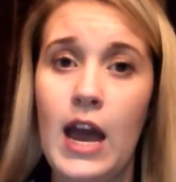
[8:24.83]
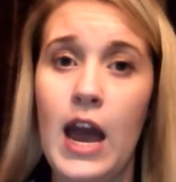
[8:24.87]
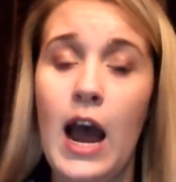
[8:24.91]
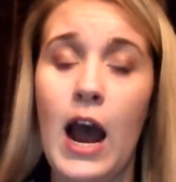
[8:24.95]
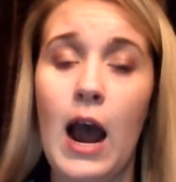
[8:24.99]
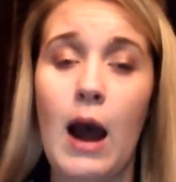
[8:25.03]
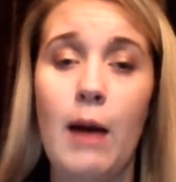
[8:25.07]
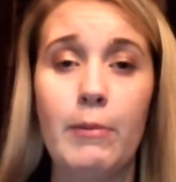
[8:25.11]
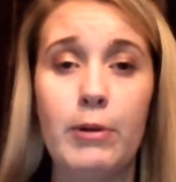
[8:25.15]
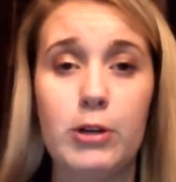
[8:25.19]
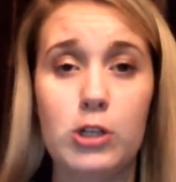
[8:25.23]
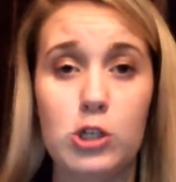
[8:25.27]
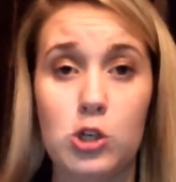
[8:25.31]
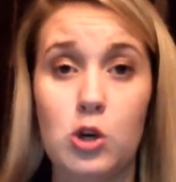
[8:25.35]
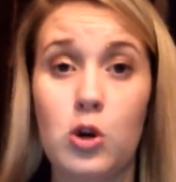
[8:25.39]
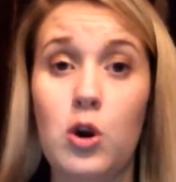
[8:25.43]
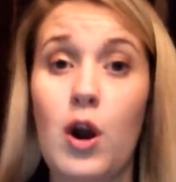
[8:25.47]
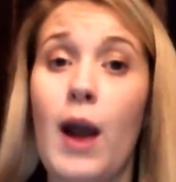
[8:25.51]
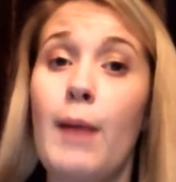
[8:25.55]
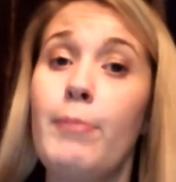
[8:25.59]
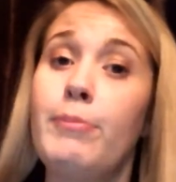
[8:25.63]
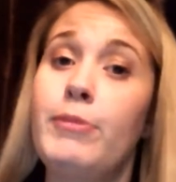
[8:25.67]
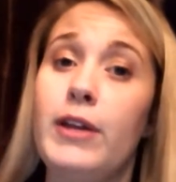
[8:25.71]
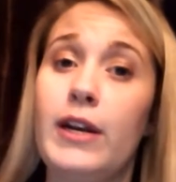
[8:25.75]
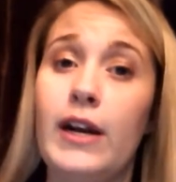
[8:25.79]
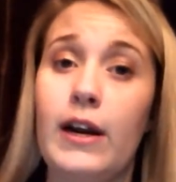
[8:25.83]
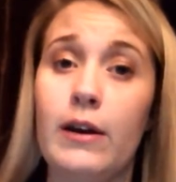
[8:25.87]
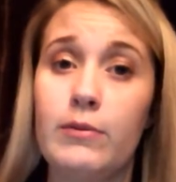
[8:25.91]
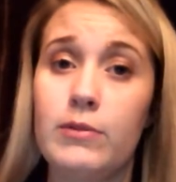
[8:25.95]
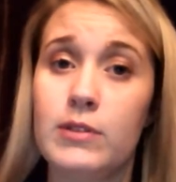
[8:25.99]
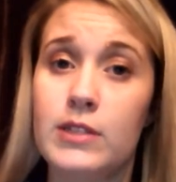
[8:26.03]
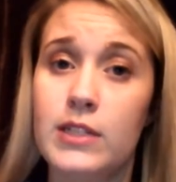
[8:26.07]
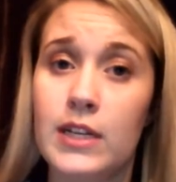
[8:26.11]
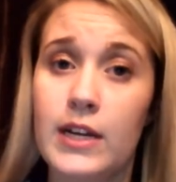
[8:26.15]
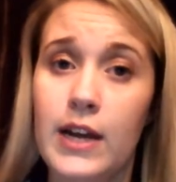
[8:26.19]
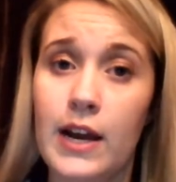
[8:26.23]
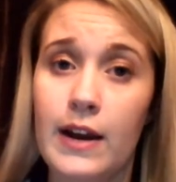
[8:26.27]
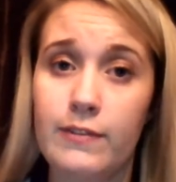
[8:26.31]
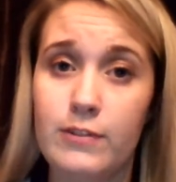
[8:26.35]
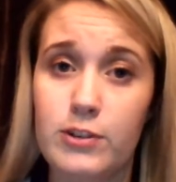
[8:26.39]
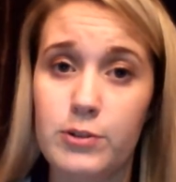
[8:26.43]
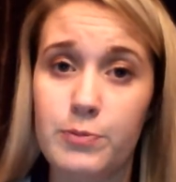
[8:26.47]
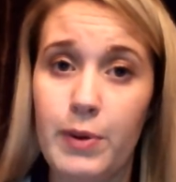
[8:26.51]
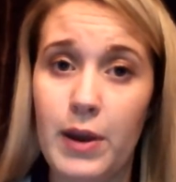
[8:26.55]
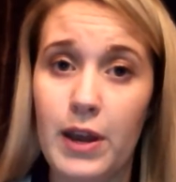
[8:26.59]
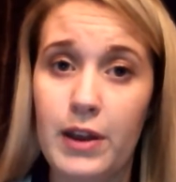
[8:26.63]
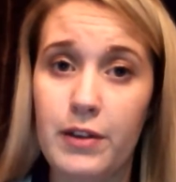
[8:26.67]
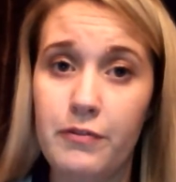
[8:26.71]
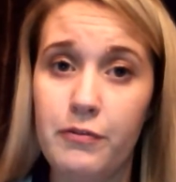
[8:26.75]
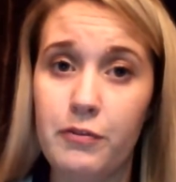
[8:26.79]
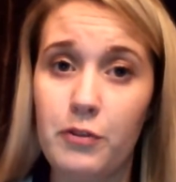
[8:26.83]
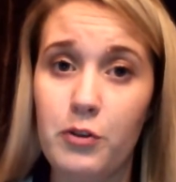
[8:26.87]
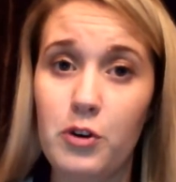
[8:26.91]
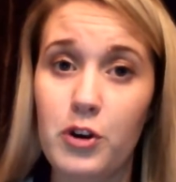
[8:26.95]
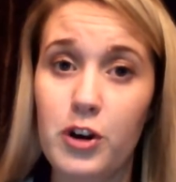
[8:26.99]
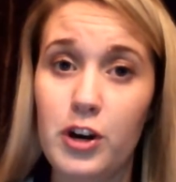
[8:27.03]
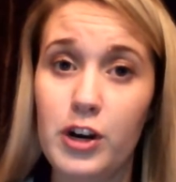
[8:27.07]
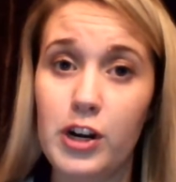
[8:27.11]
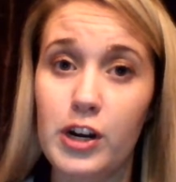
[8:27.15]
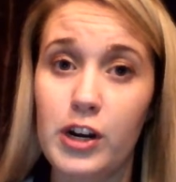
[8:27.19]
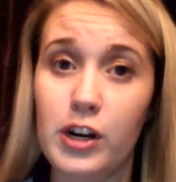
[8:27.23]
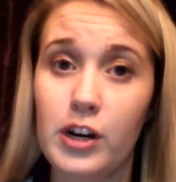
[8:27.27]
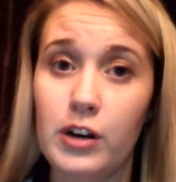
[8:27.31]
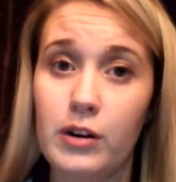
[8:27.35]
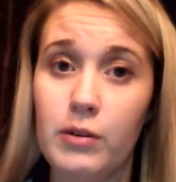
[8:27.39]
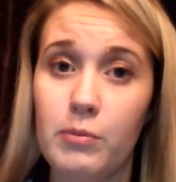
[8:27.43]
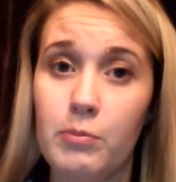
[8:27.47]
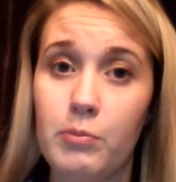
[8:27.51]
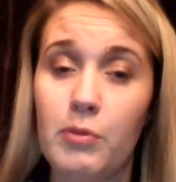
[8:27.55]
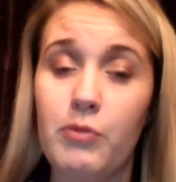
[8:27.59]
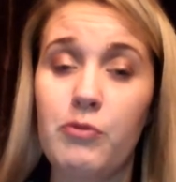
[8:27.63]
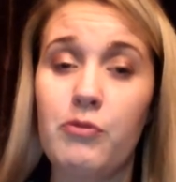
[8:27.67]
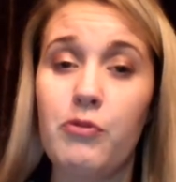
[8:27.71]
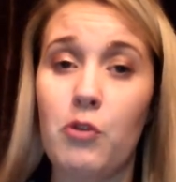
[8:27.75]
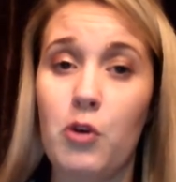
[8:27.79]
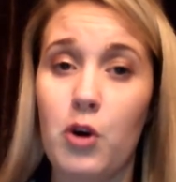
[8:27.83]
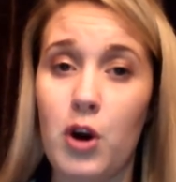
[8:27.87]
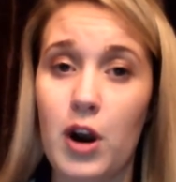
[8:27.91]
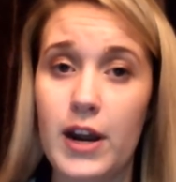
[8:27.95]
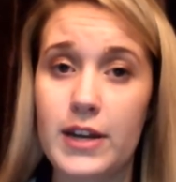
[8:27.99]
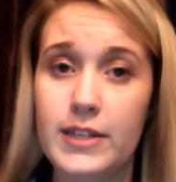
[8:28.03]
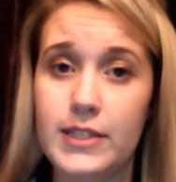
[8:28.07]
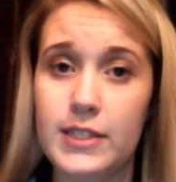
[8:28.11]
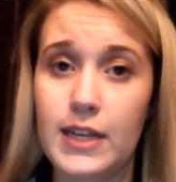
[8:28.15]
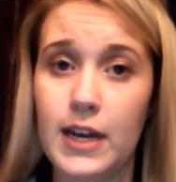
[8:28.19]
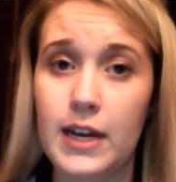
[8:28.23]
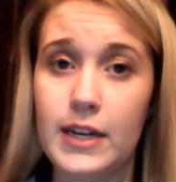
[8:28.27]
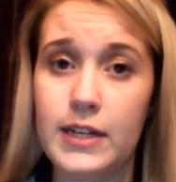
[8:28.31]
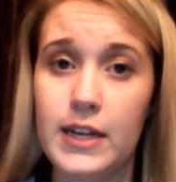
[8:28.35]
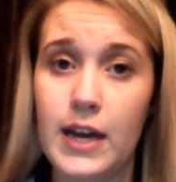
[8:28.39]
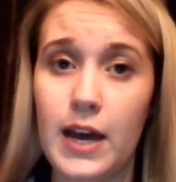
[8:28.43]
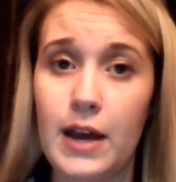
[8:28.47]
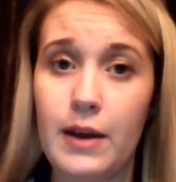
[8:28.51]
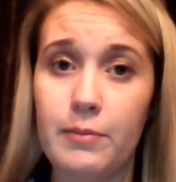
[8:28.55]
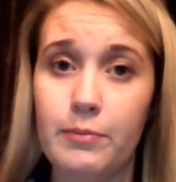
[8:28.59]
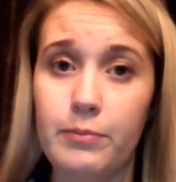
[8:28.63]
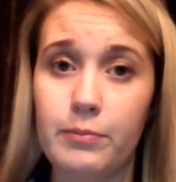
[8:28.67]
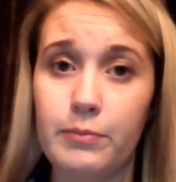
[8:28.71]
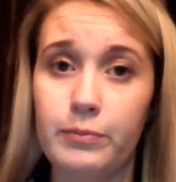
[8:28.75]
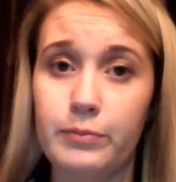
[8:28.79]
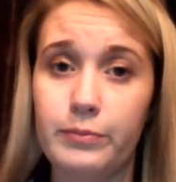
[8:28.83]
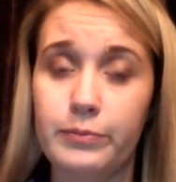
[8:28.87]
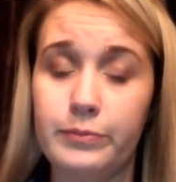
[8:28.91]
how much crap that I was gonna have to pay for before I signed up,